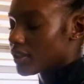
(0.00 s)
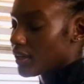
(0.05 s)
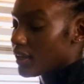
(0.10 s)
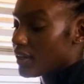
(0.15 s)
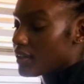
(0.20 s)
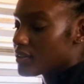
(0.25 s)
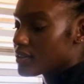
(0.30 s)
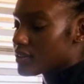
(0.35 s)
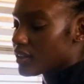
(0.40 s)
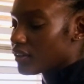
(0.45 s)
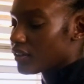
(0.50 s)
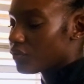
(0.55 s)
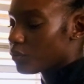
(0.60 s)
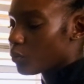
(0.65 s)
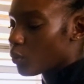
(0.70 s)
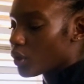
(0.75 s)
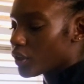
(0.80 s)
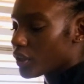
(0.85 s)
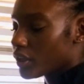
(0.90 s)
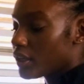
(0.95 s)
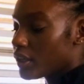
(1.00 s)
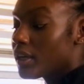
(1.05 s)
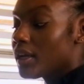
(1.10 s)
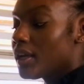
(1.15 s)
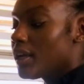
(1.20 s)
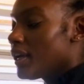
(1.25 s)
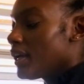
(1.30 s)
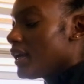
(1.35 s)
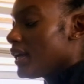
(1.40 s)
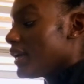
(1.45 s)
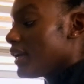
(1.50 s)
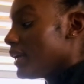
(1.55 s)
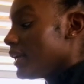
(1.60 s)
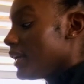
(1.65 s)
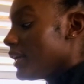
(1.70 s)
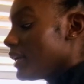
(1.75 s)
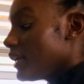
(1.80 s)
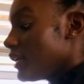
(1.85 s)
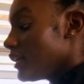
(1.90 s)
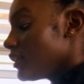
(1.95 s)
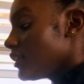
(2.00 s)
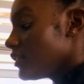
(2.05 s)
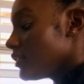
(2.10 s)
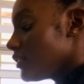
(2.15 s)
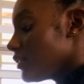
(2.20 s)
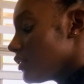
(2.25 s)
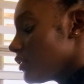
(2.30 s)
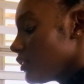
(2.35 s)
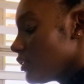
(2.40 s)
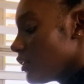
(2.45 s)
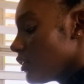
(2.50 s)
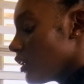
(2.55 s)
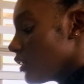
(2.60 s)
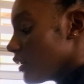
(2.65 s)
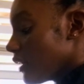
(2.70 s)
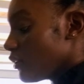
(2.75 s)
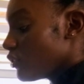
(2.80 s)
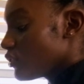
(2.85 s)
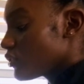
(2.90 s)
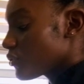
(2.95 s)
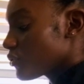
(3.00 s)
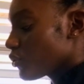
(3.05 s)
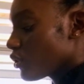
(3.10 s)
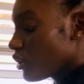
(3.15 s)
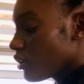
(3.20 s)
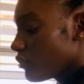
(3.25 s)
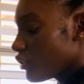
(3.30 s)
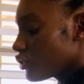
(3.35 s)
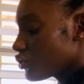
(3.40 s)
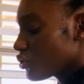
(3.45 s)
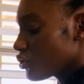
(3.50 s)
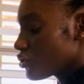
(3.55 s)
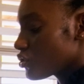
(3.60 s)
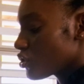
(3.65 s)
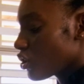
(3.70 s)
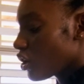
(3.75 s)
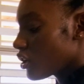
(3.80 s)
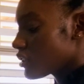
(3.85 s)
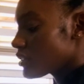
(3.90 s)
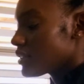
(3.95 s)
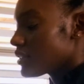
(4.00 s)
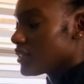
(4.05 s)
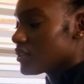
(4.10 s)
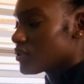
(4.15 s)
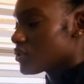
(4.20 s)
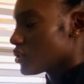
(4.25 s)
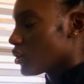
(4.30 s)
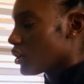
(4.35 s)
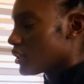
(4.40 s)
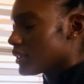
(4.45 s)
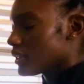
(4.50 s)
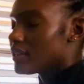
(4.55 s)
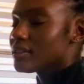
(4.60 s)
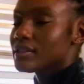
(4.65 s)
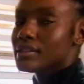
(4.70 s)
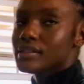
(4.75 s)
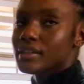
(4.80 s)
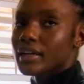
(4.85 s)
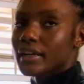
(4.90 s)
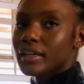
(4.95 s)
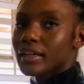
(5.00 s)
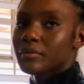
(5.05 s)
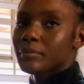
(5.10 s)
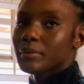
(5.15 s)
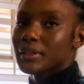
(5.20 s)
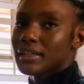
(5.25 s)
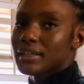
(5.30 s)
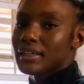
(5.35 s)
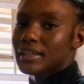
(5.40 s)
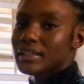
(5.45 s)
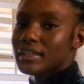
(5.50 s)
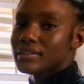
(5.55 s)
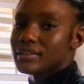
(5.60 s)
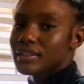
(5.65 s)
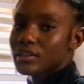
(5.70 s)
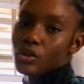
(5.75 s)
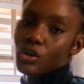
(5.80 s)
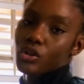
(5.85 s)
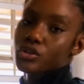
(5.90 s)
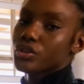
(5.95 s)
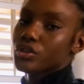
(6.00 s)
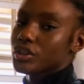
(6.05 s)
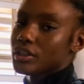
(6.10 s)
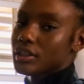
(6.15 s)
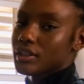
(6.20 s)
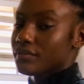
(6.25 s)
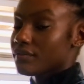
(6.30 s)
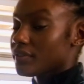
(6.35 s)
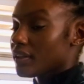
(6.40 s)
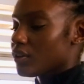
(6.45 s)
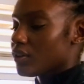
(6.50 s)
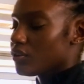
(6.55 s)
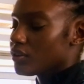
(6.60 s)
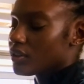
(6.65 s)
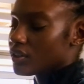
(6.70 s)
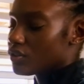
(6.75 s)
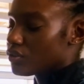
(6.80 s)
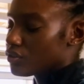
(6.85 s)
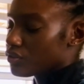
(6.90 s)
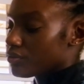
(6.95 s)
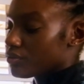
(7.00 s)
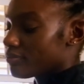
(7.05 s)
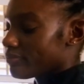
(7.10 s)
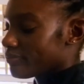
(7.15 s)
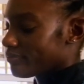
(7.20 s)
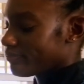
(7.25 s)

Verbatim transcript: today instead of water. It allows for a richer sauce. It's not necessary, but it is an alternative that you can do.